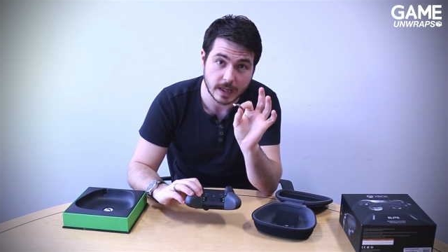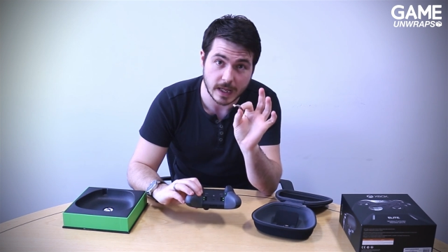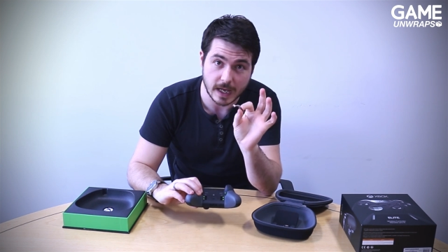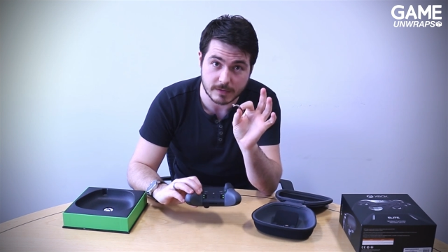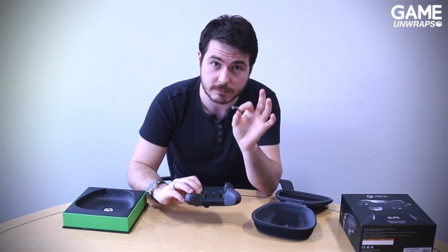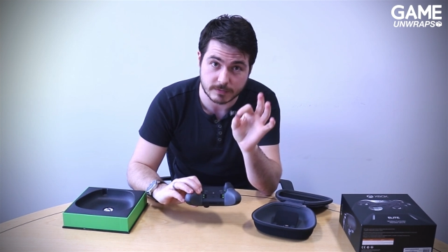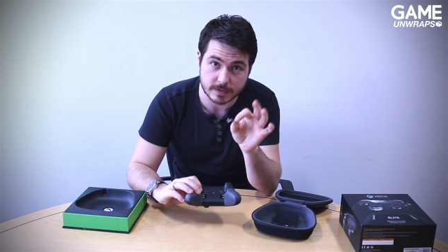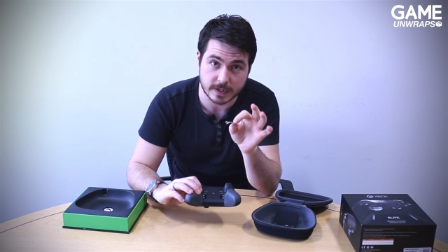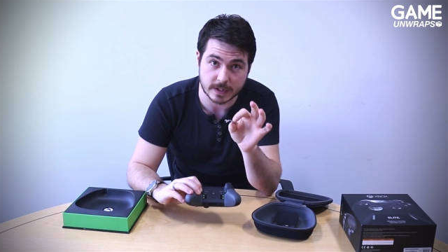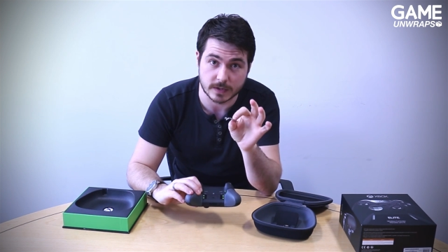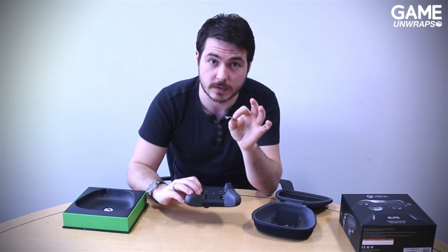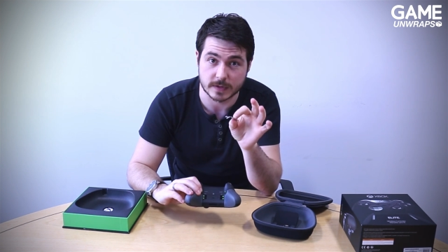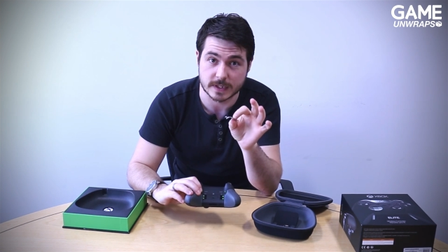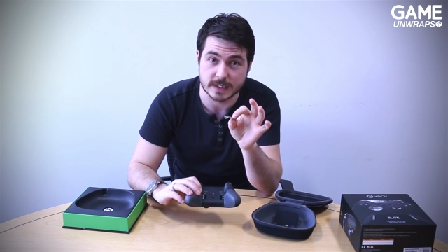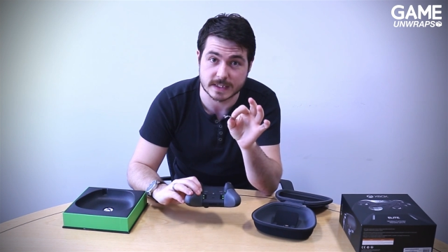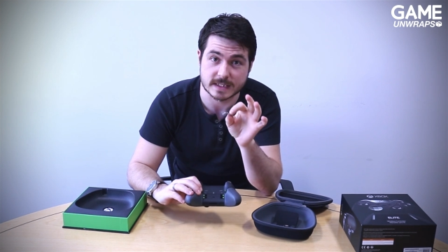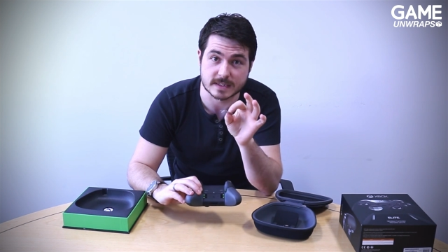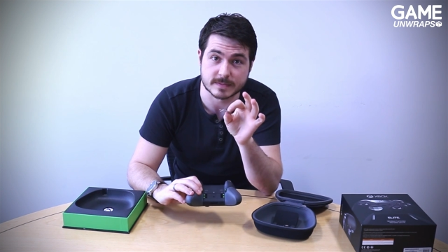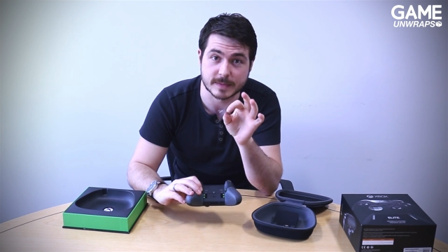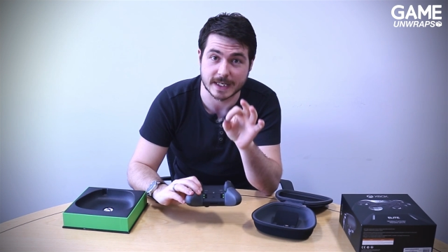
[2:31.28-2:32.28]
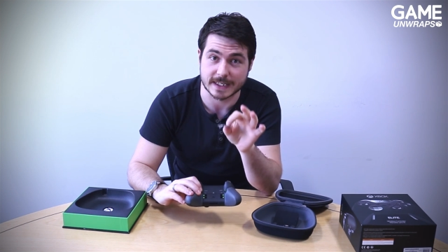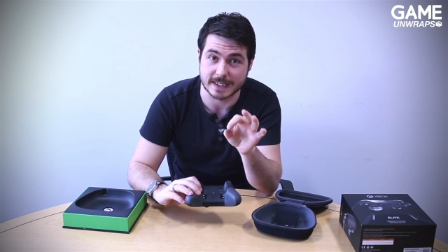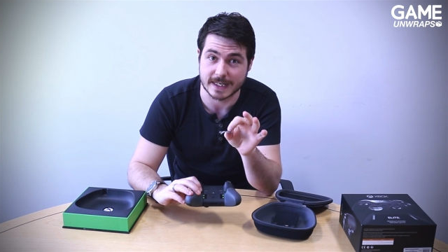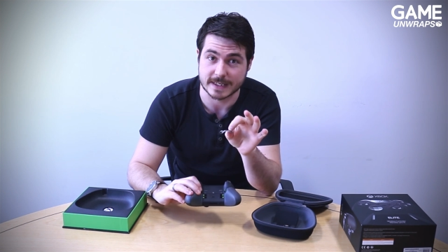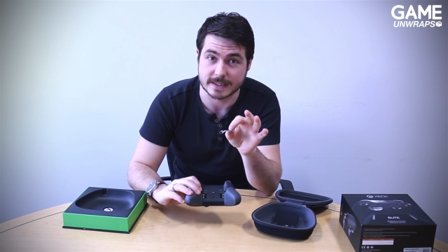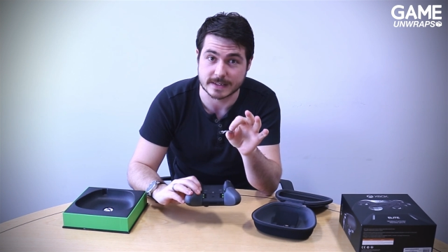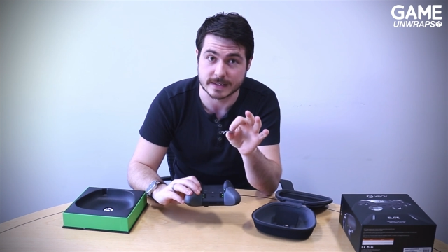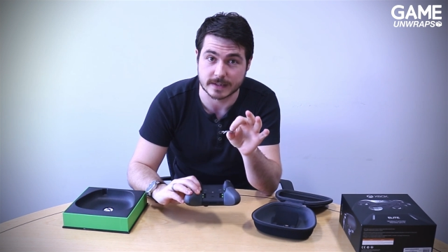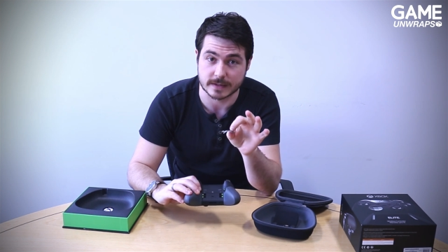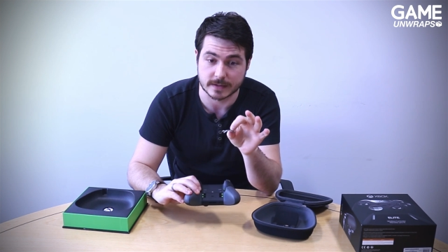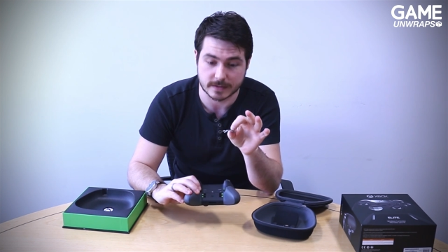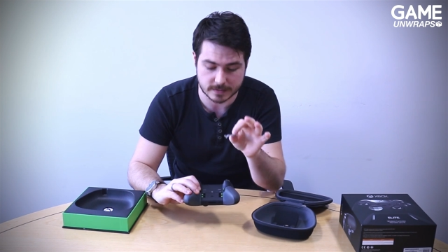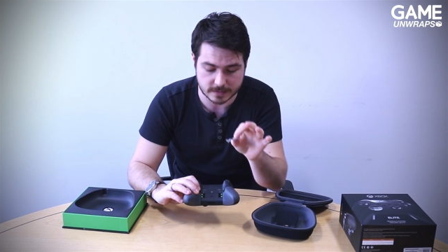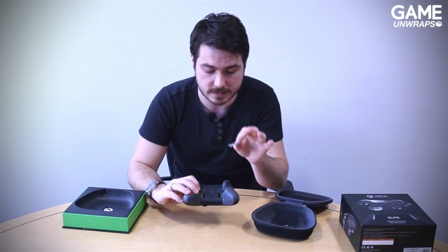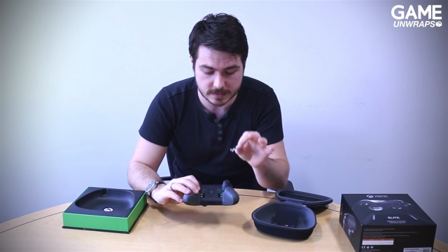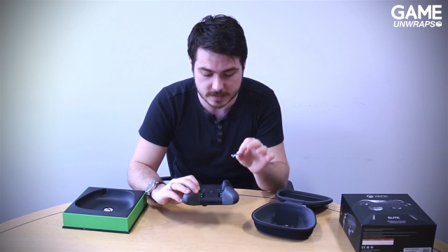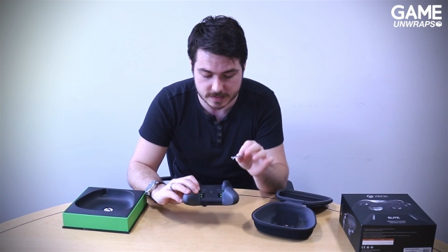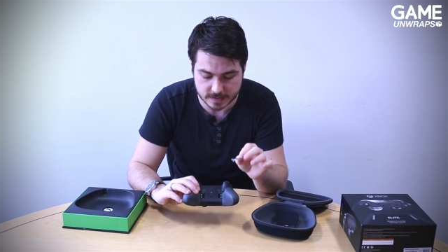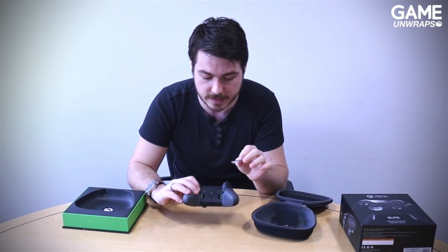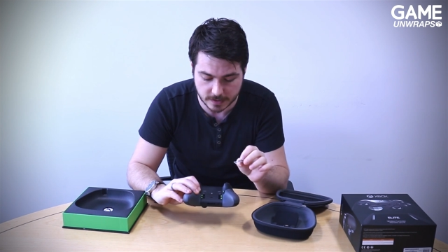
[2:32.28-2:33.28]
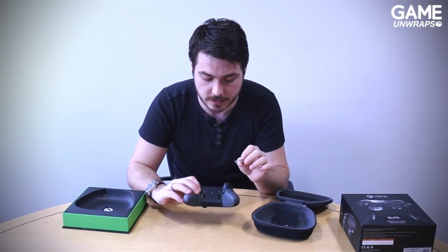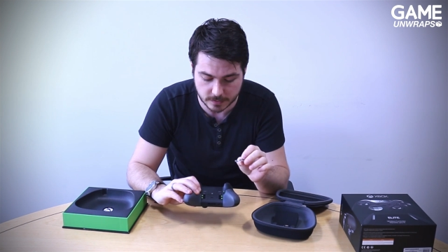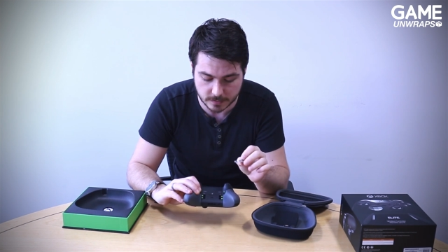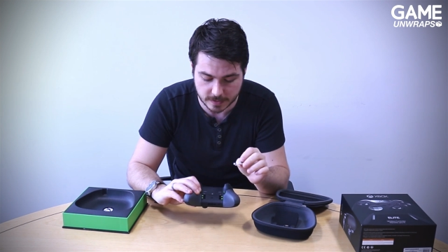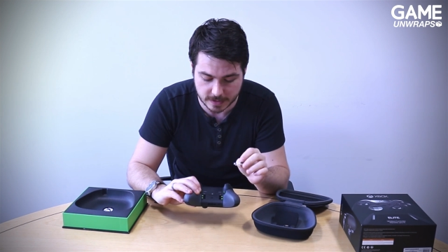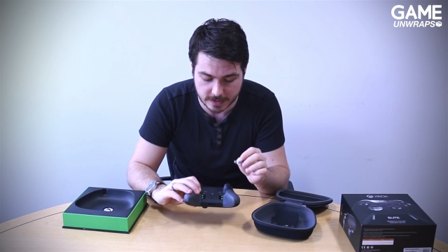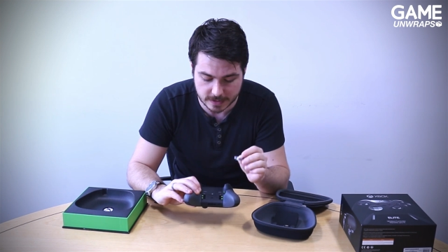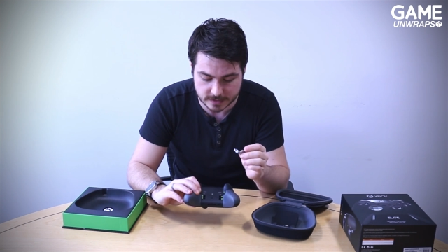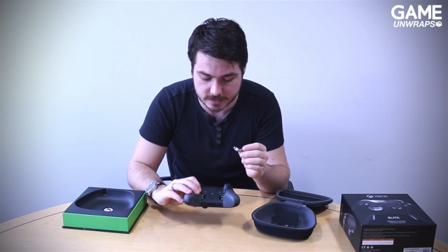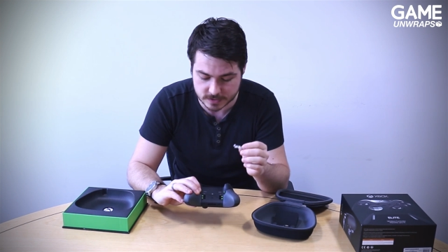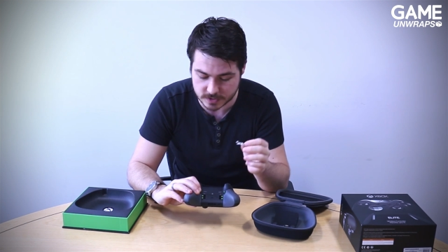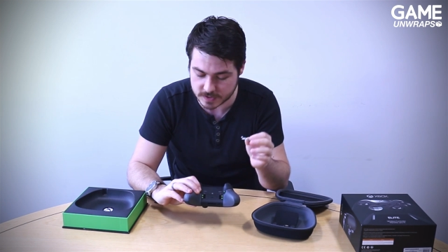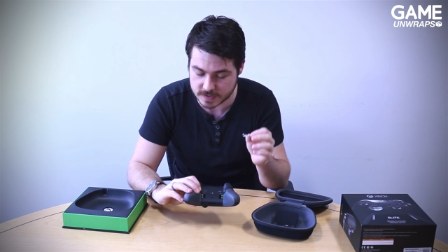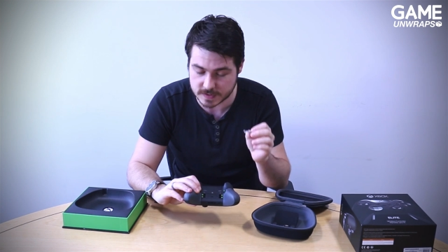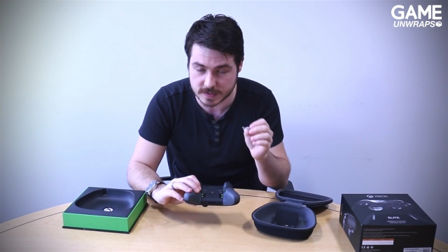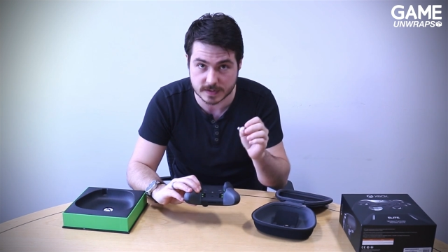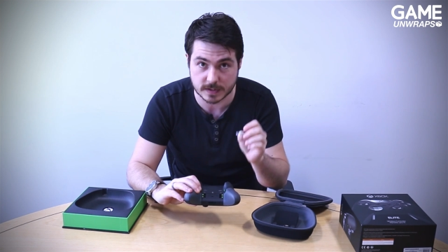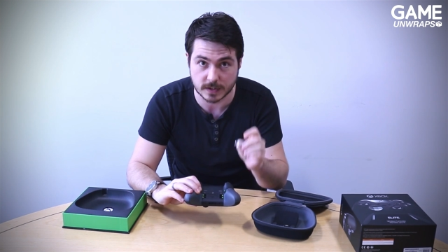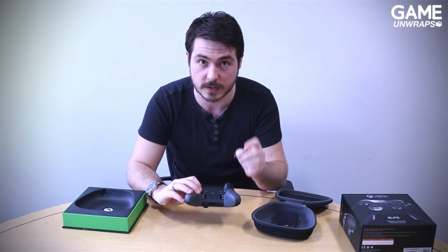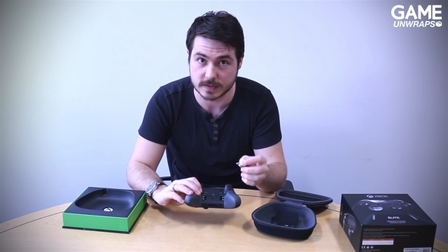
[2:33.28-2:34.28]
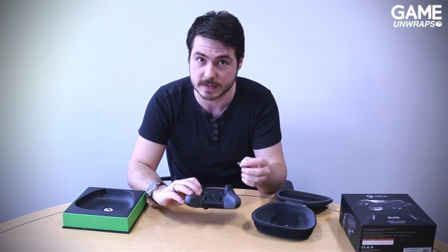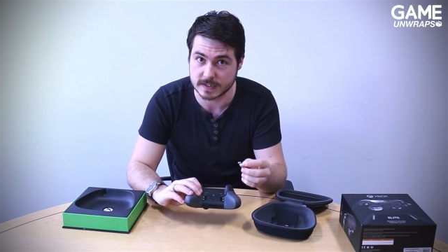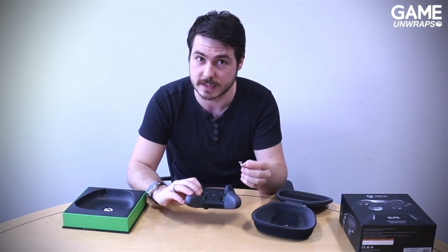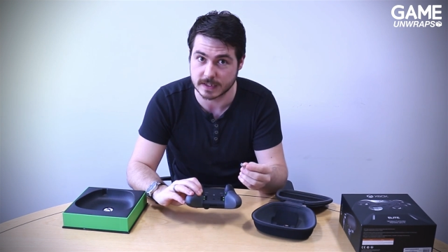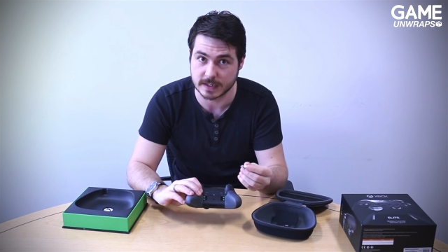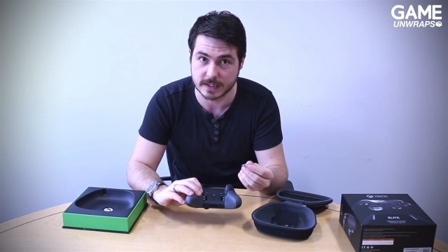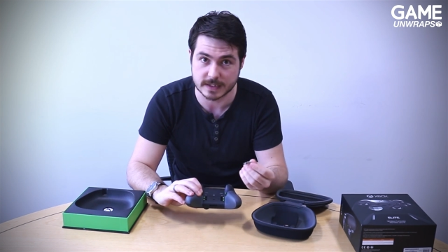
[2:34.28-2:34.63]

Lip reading: everything on this is magnetic, so it just slots in.